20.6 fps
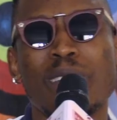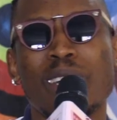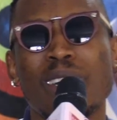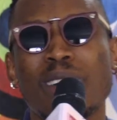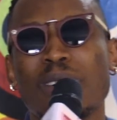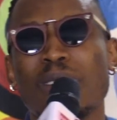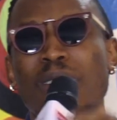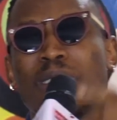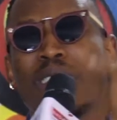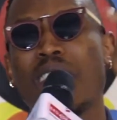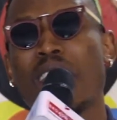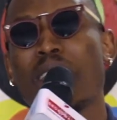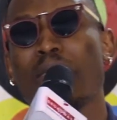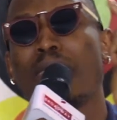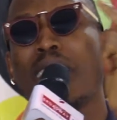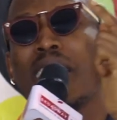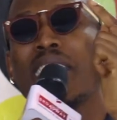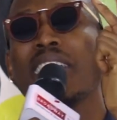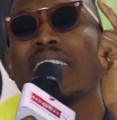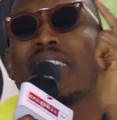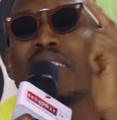We go
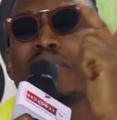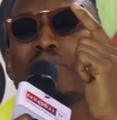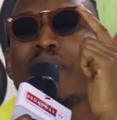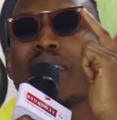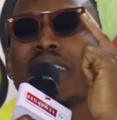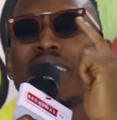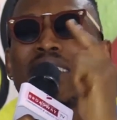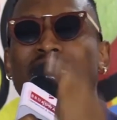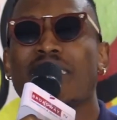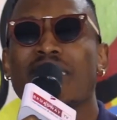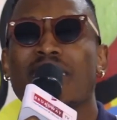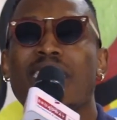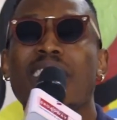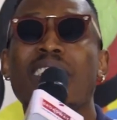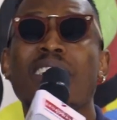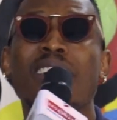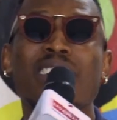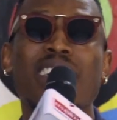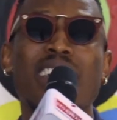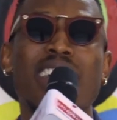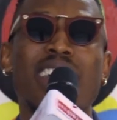banging, banging
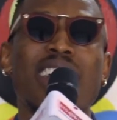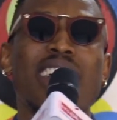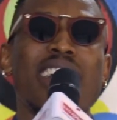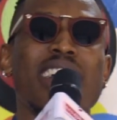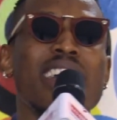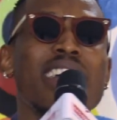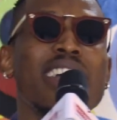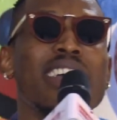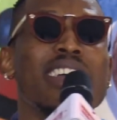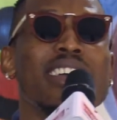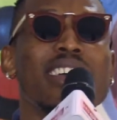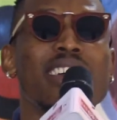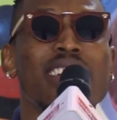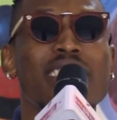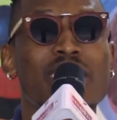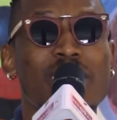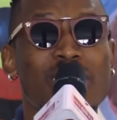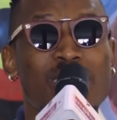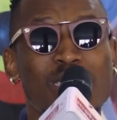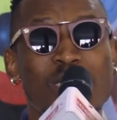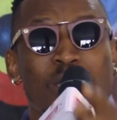all day.
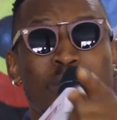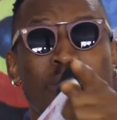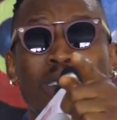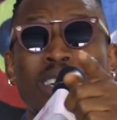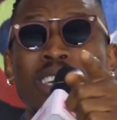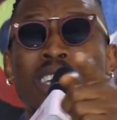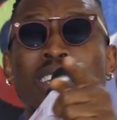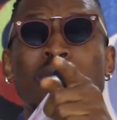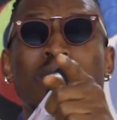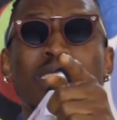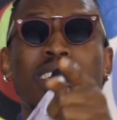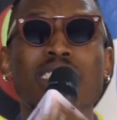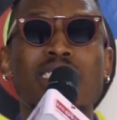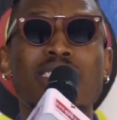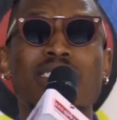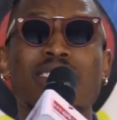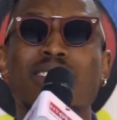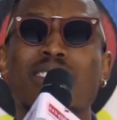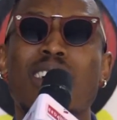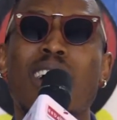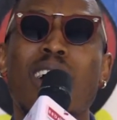She won't give me
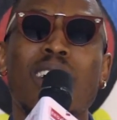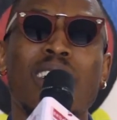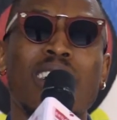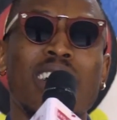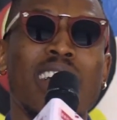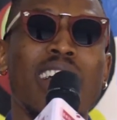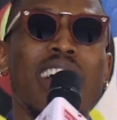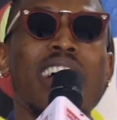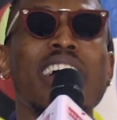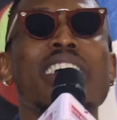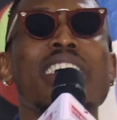its song.